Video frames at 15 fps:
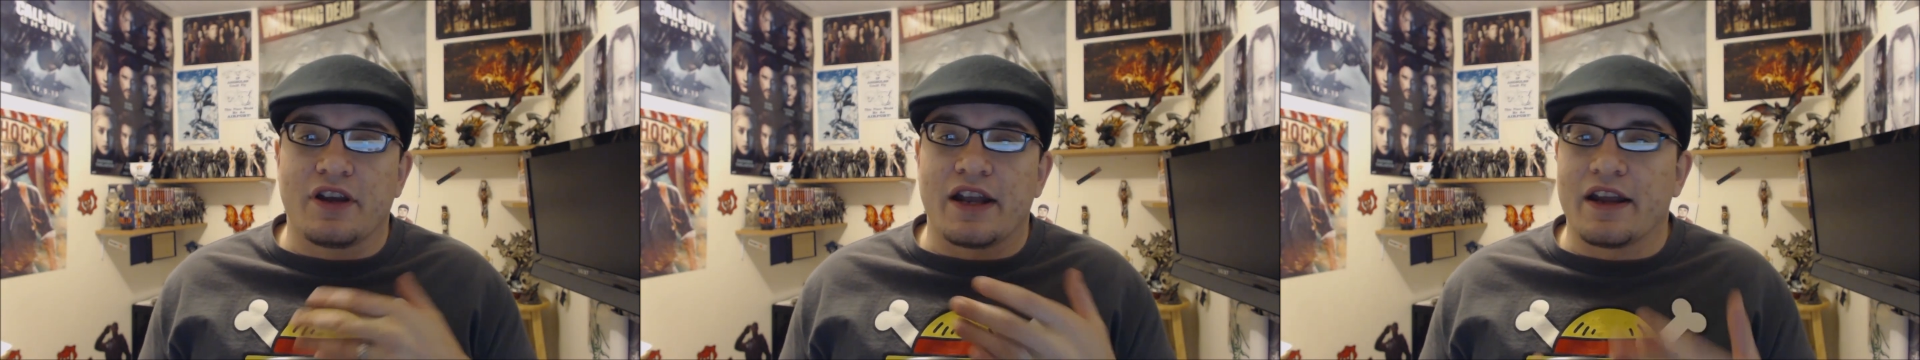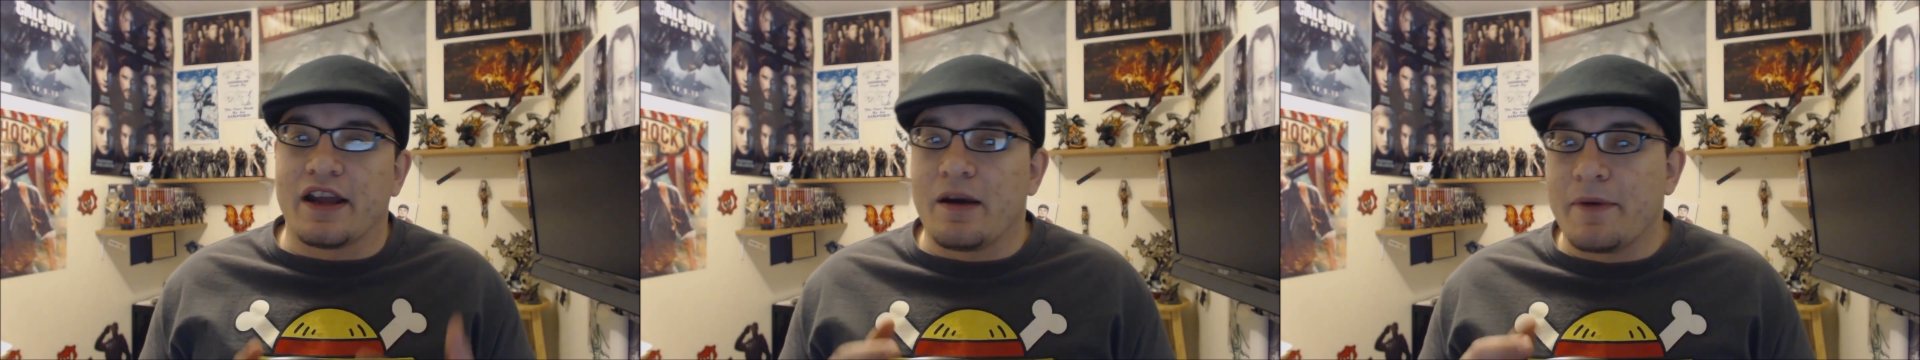
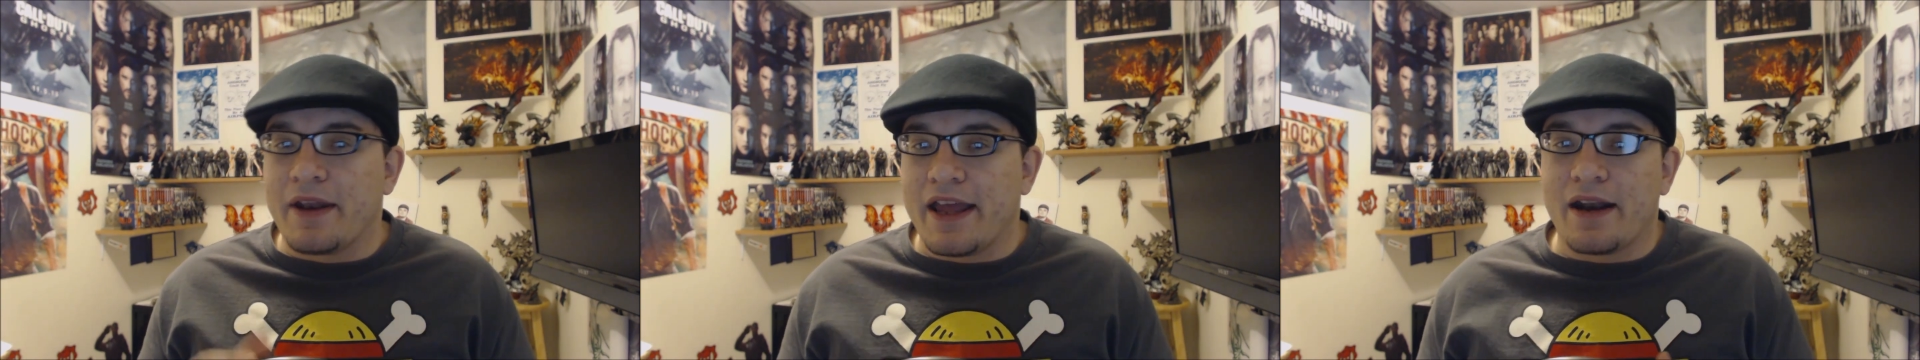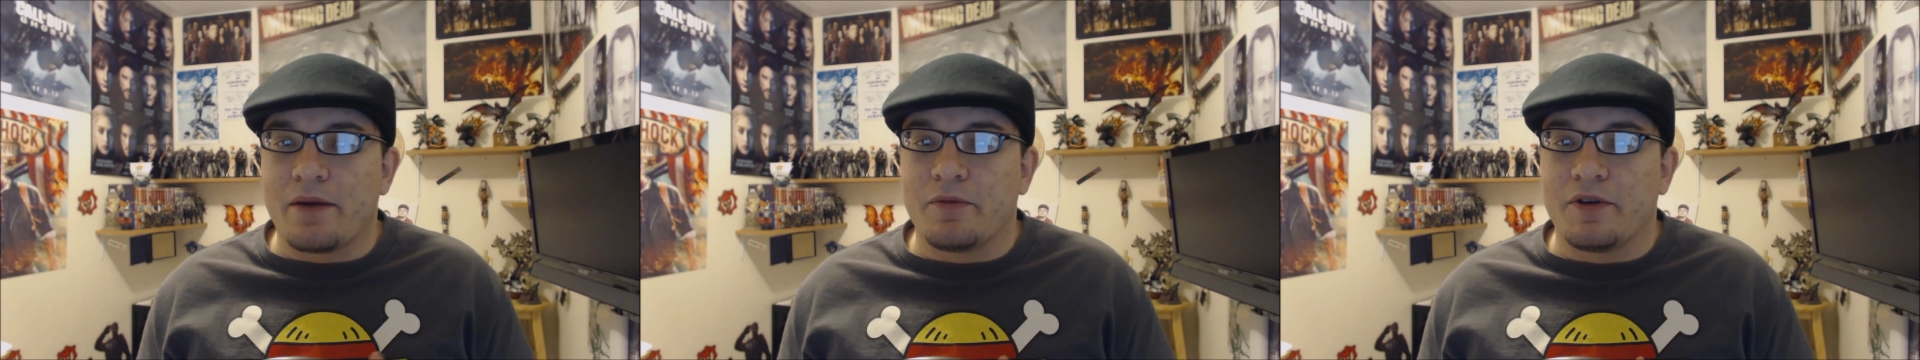kind of
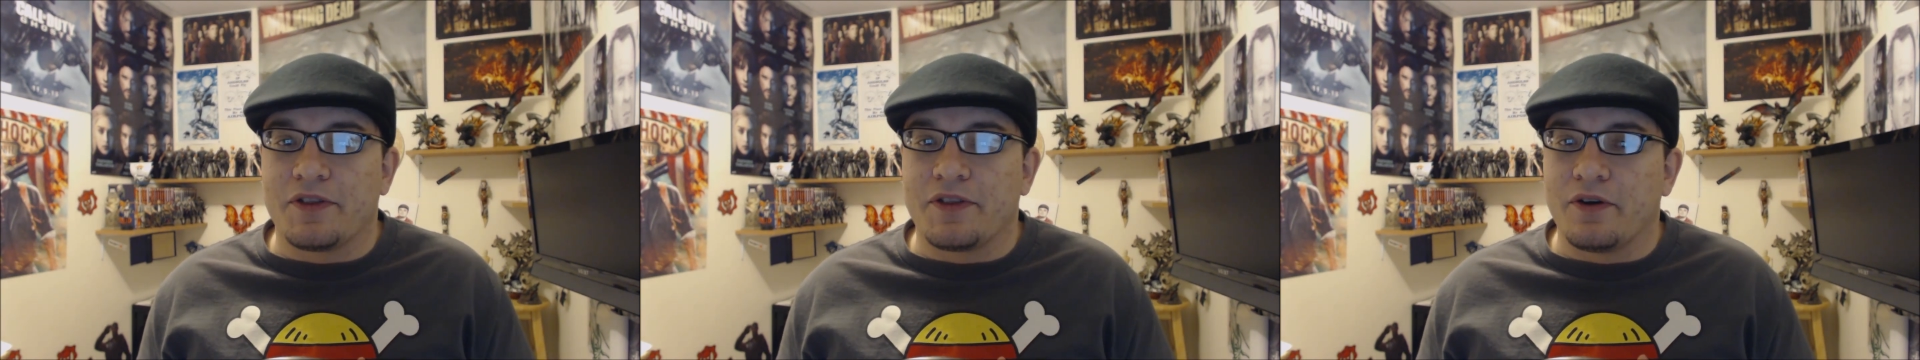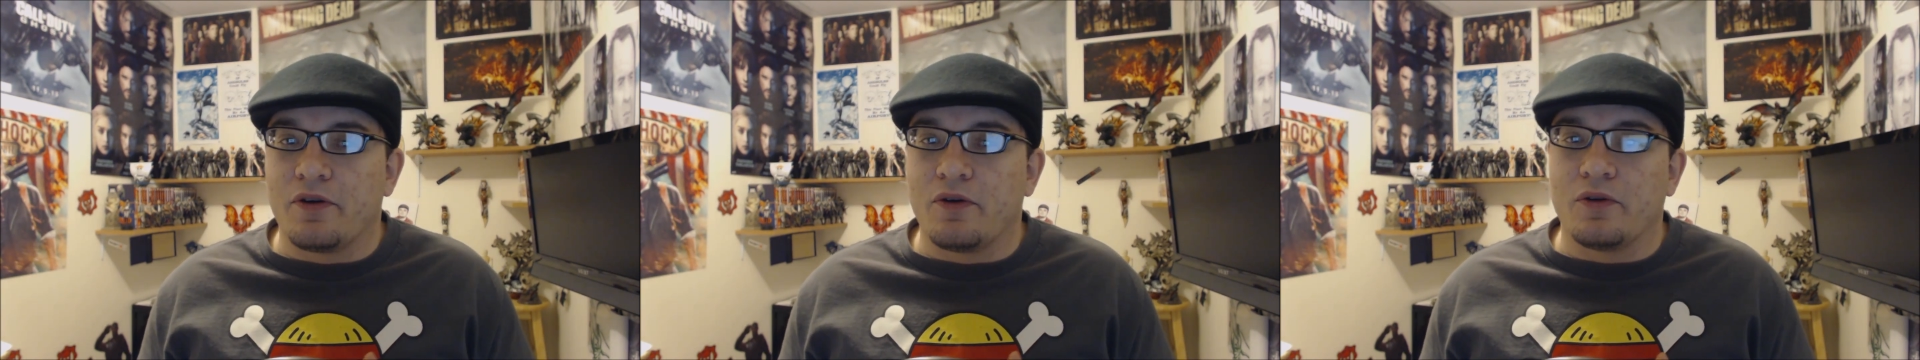coming at him
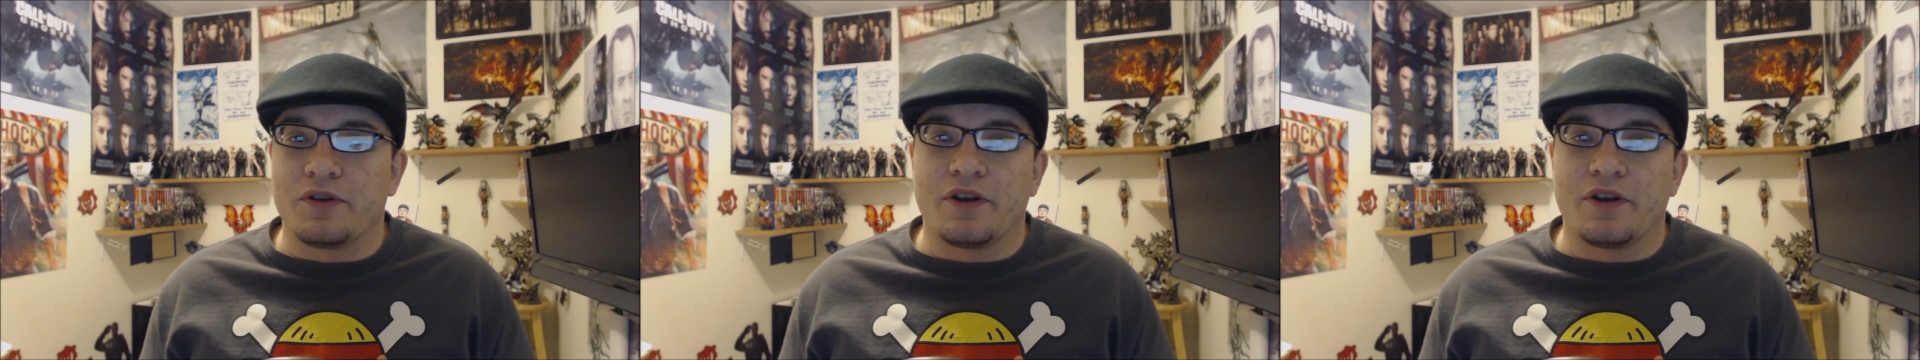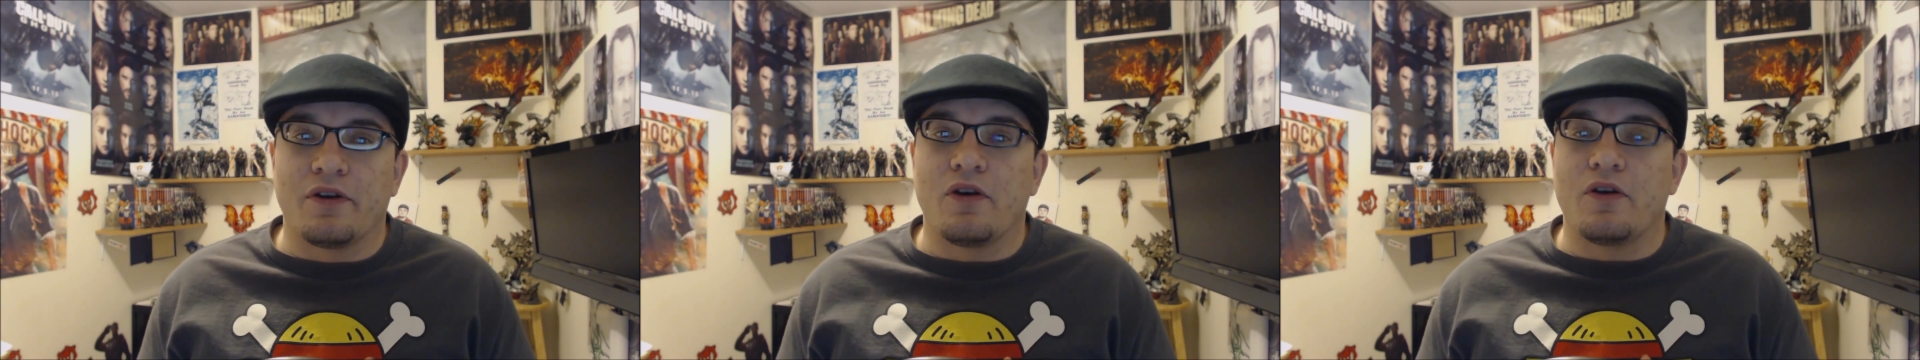with the
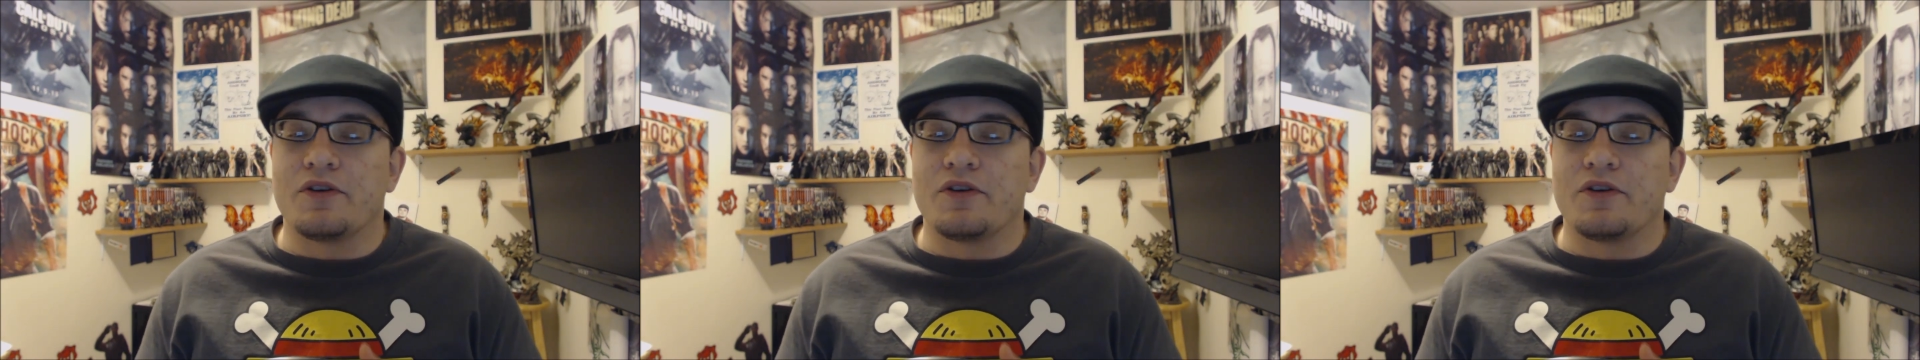whole, you know,